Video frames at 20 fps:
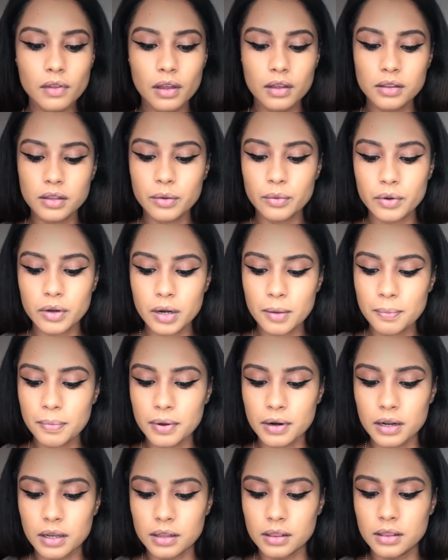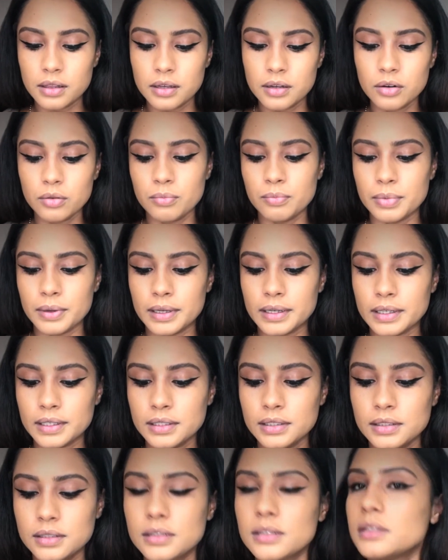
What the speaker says: And then we're gonna put a little bit.